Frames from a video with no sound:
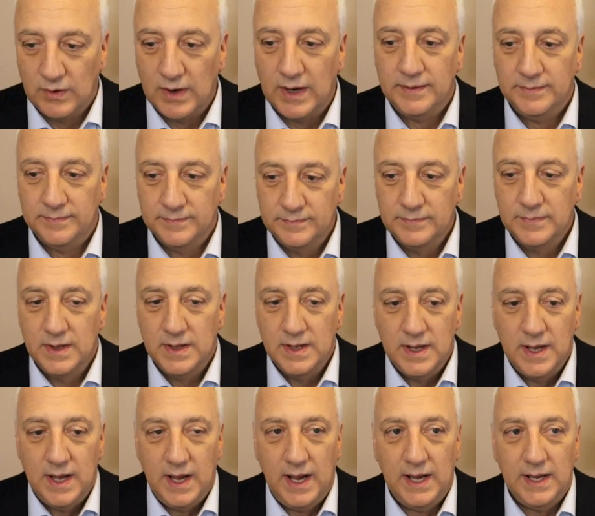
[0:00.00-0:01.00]
Right.
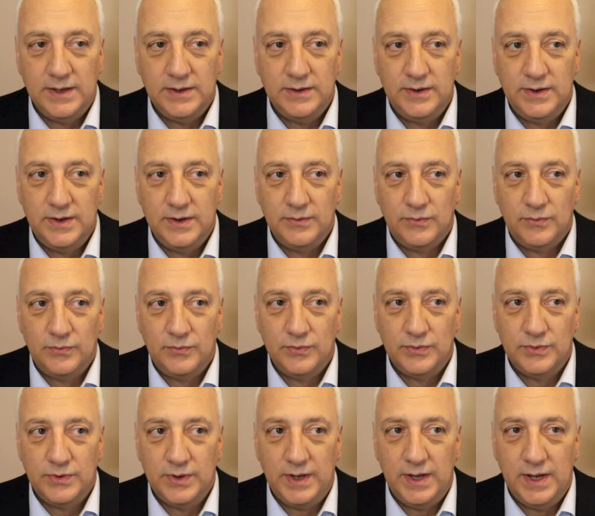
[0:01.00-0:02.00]
And
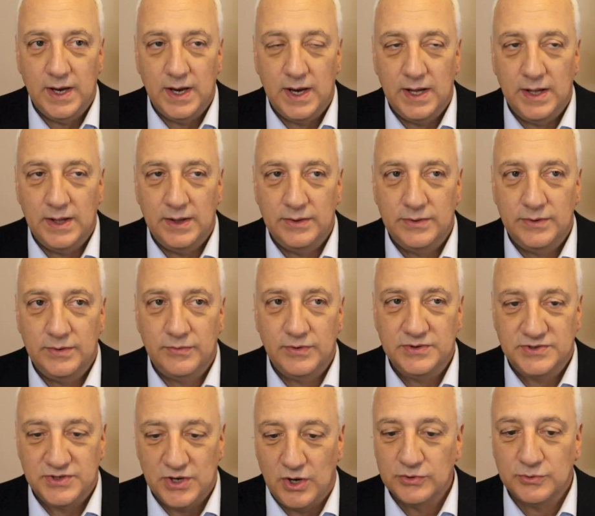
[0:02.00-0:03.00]
the uh, the
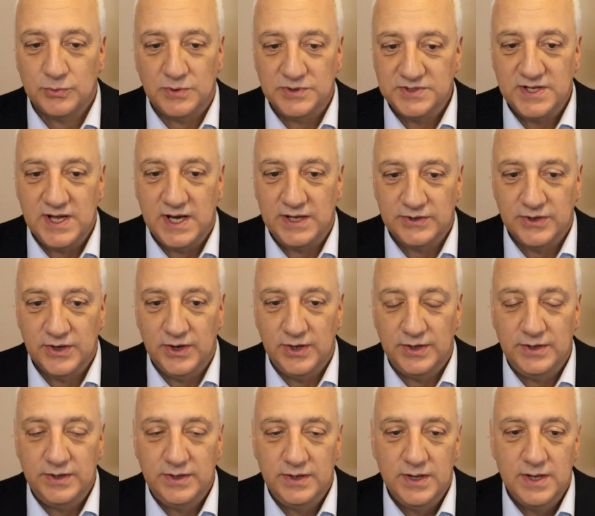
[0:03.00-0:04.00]
result was not
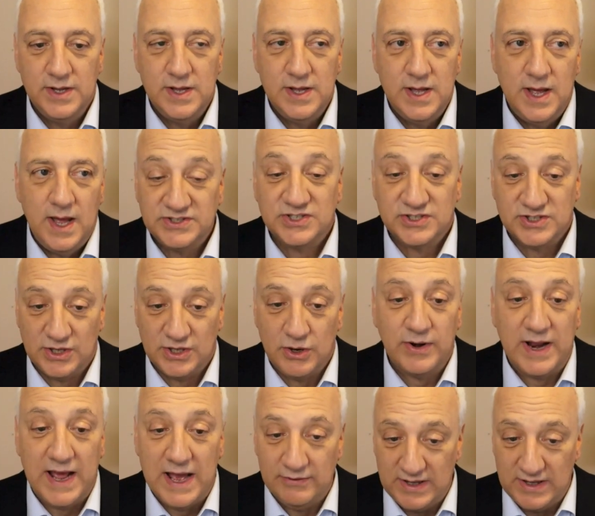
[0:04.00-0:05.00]
good. It's
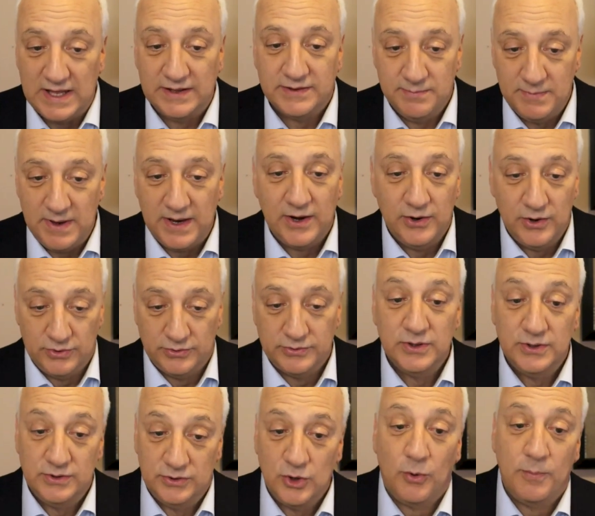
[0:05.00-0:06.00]
slow down, not to make you know,
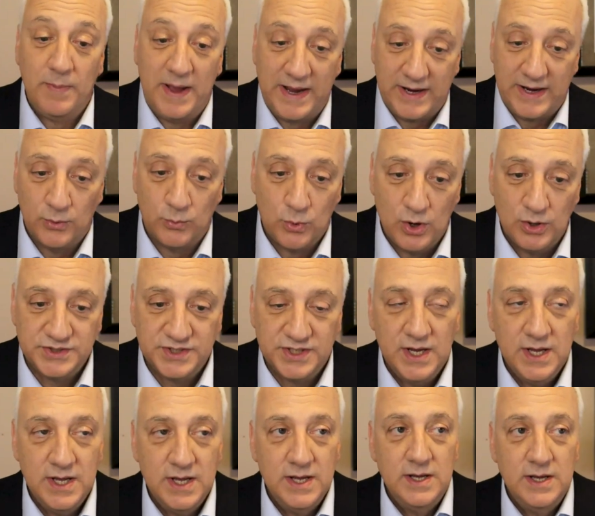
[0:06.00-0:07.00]
don't make it
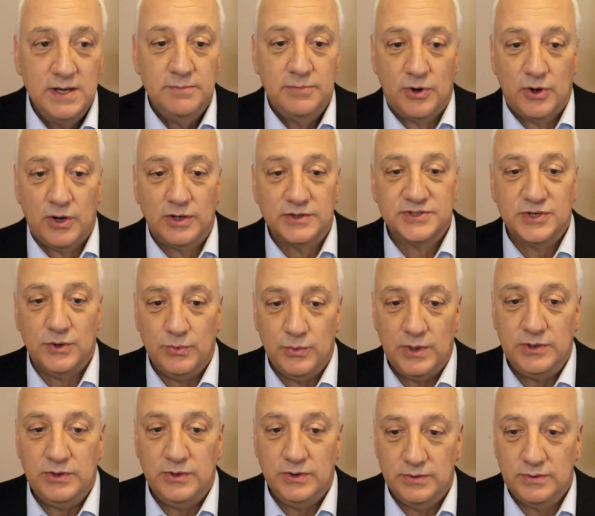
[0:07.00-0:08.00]
worse. But
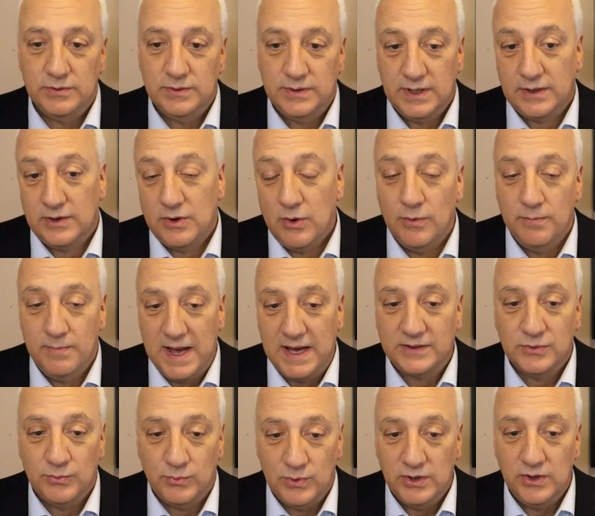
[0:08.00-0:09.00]
also, when you going
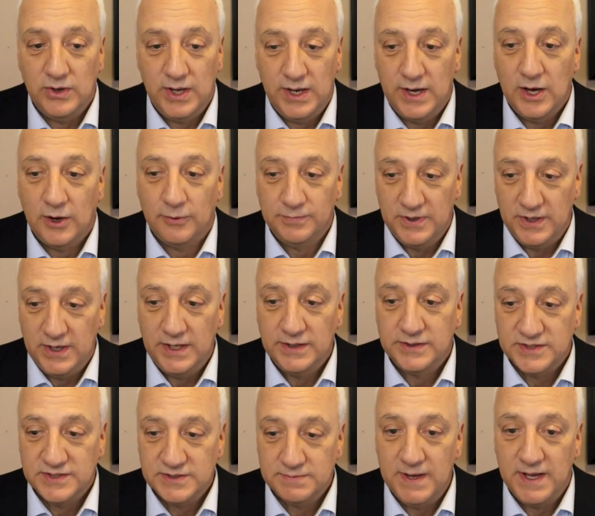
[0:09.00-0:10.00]
back to when you need help, you
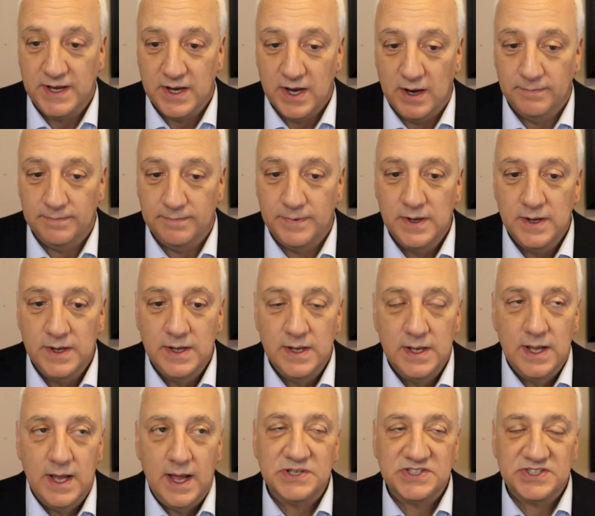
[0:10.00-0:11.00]
need to speak up.
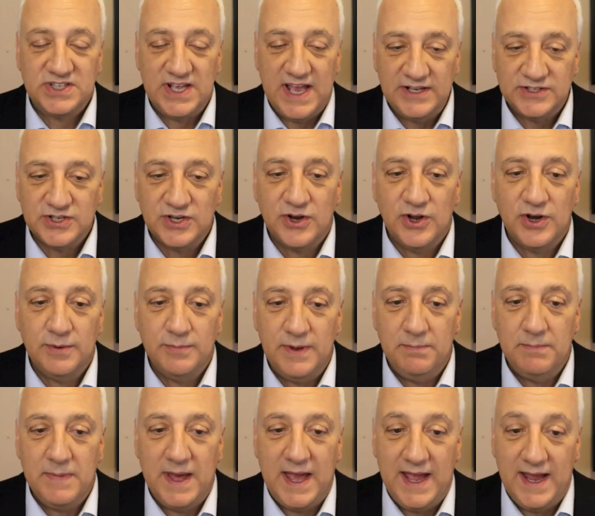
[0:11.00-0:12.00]
Mistakes are going to
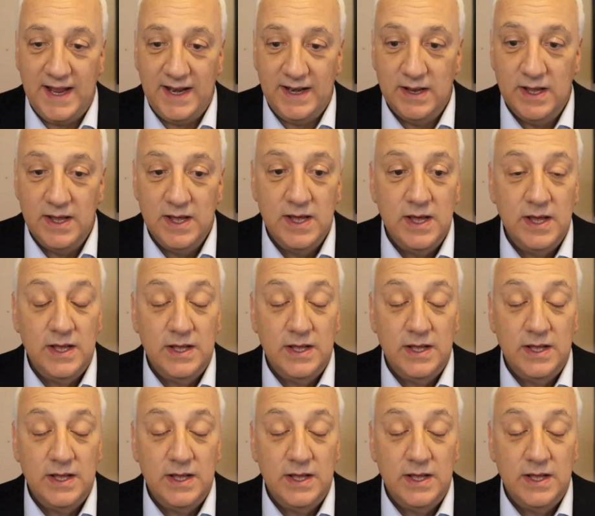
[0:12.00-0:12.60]
be made.